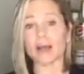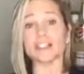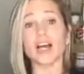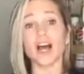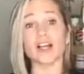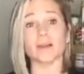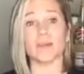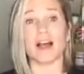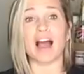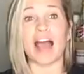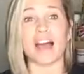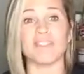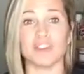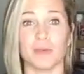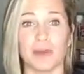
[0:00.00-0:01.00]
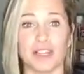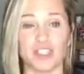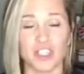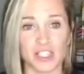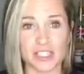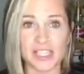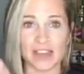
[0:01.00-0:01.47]
And I talk about
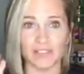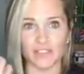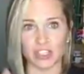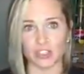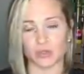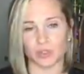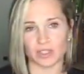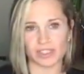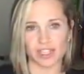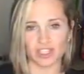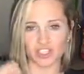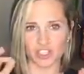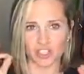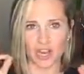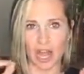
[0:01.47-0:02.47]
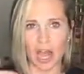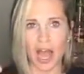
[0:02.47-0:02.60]
affirmations and visualization.